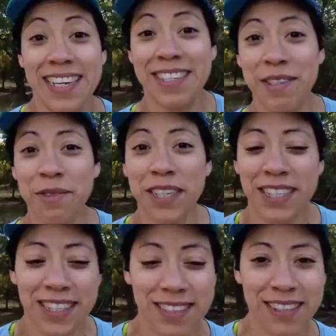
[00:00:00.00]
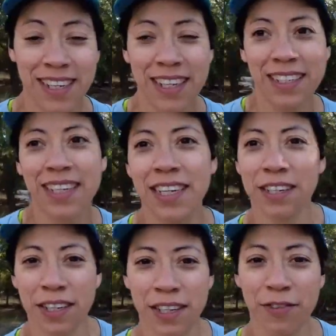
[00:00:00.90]
Easy run is done.
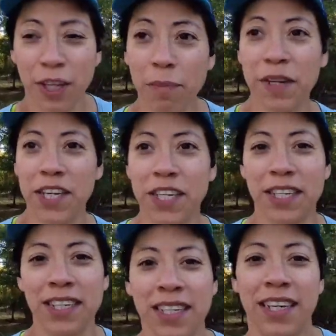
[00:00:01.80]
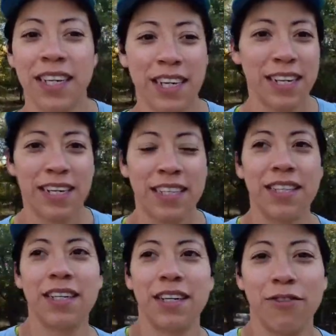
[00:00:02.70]
Felt pretty good.
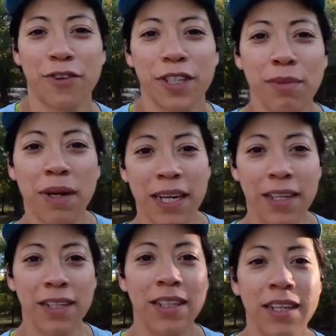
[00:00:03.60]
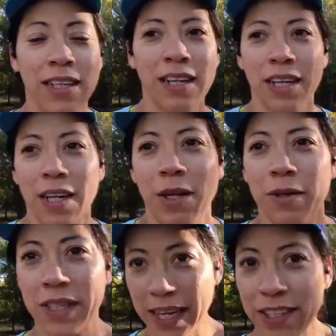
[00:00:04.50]
The first mile
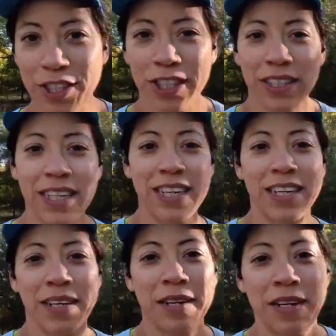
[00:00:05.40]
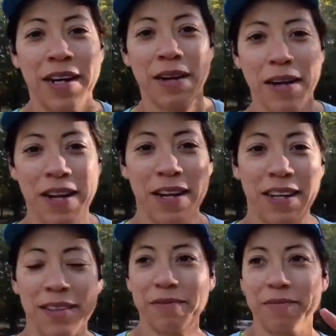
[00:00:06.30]
was kind of chilly.
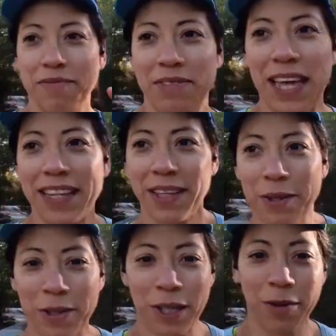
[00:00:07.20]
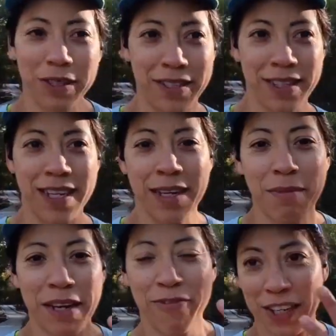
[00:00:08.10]
Like the cold air was
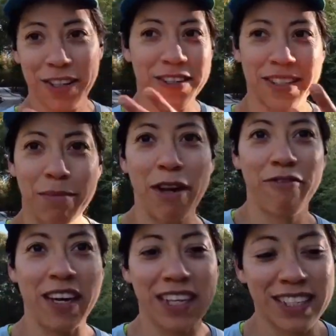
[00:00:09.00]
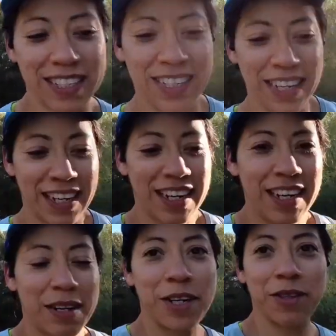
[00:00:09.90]
stinging my fingers and my face.
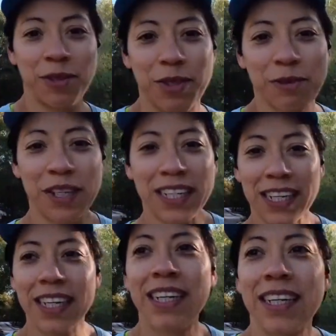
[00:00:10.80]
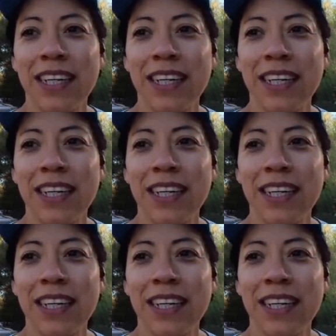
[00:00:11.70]
Nose was runny.